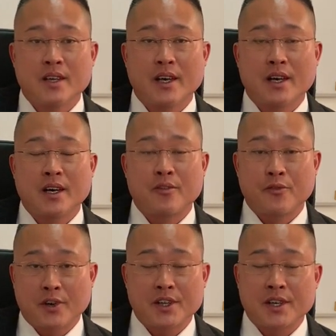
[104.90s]

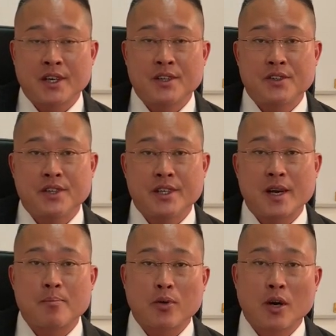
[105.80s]
Further, the
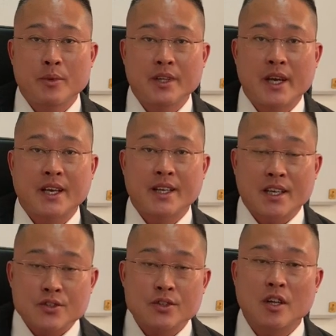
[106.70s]
Employment Act
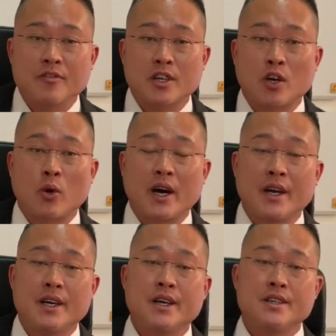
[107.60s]
does not
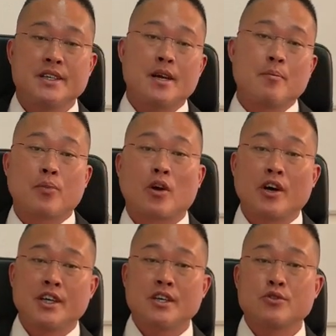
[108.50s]
require the
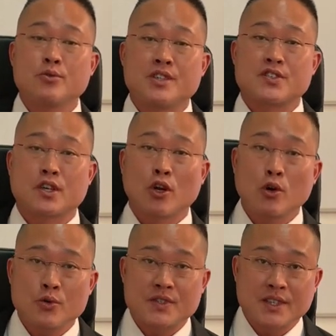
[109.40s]
employer to
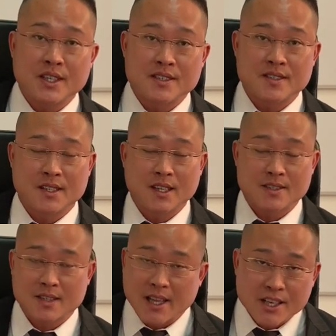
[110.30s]
disclose the
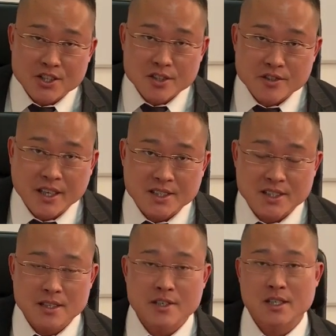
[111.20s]
selection
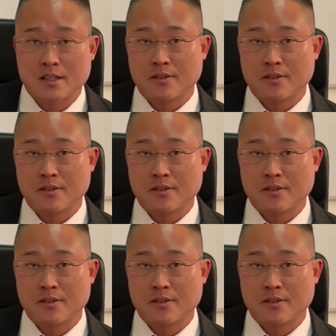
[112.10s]
criteria